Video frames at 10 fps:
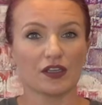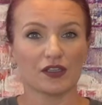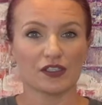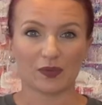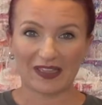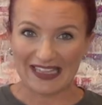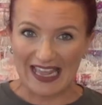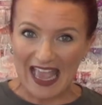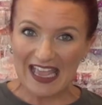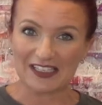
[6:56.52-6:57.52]
So at the
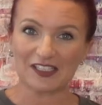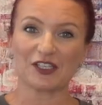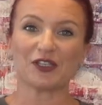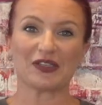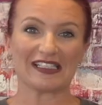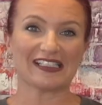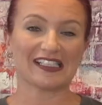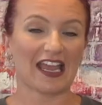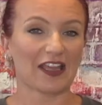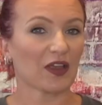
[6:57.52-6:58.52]
end, you can
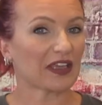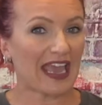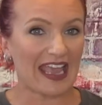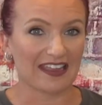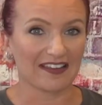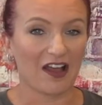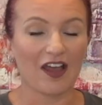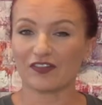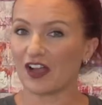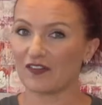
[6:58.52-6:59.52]
say, okay,
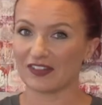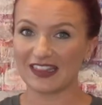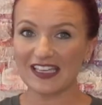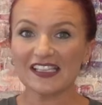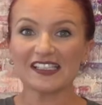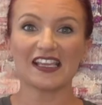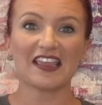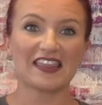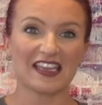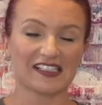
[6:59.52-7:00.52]
I've covered this,
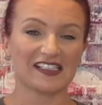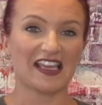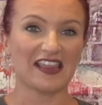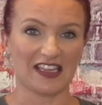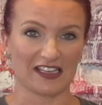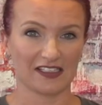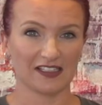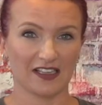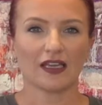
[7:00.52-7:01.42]
this, and this.